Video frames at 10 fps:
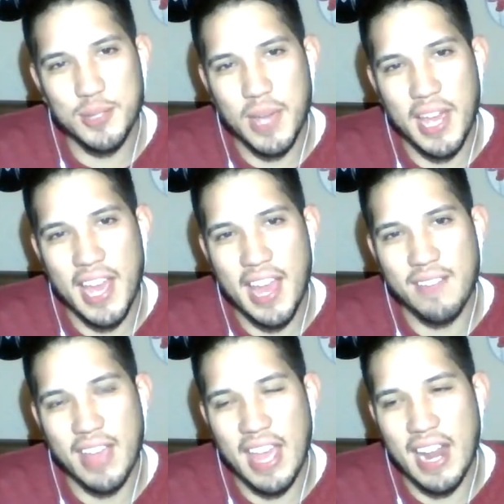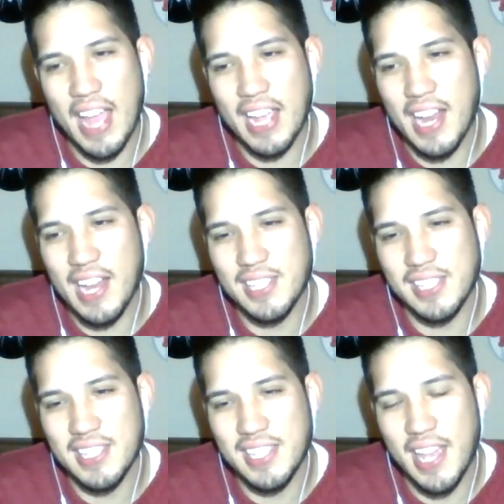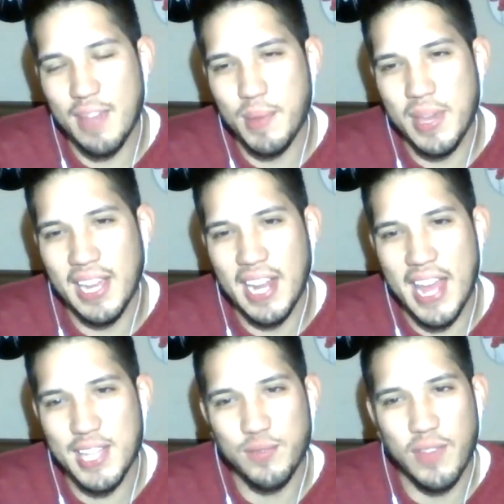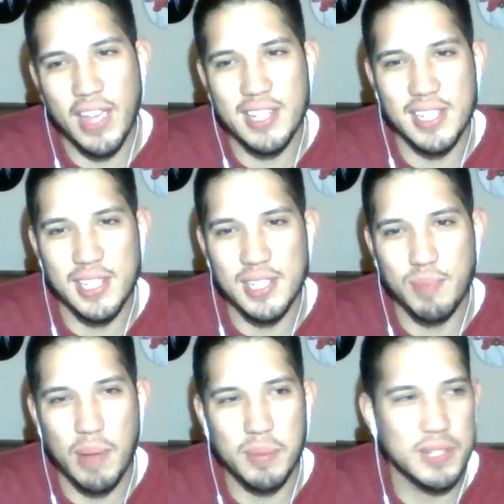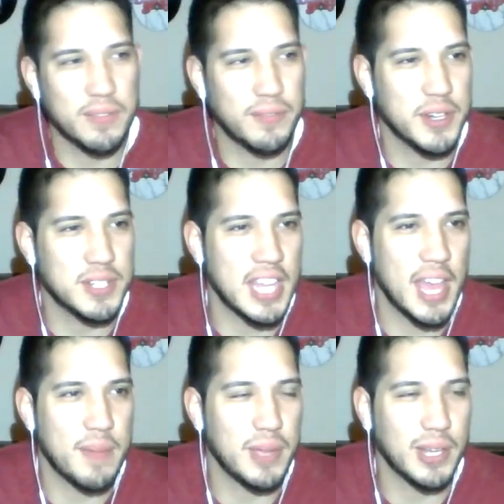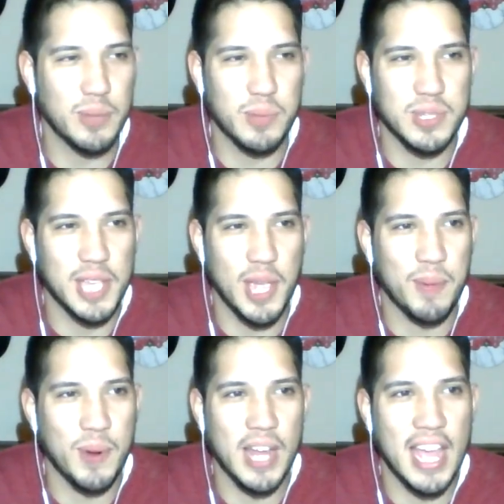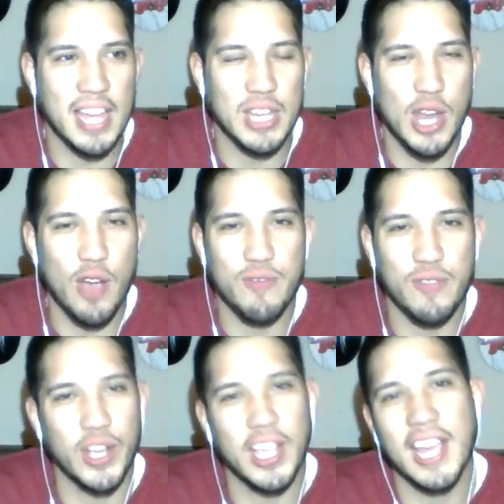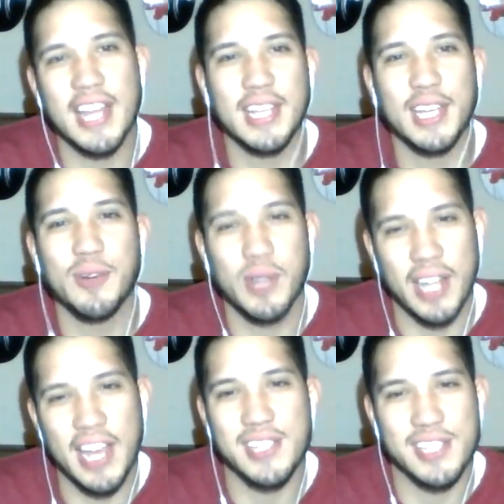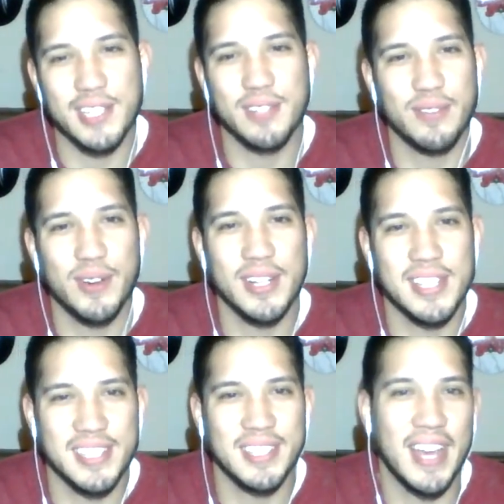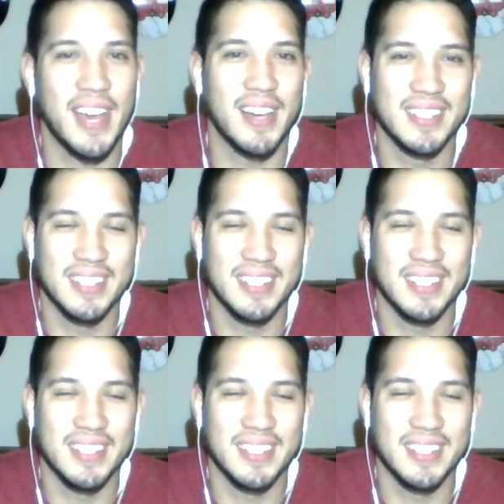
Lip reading: me, I have, and I can honestly say, being an S fan since probably the first day I picked up a skateboard, I had no fucking idea what S stood for until now.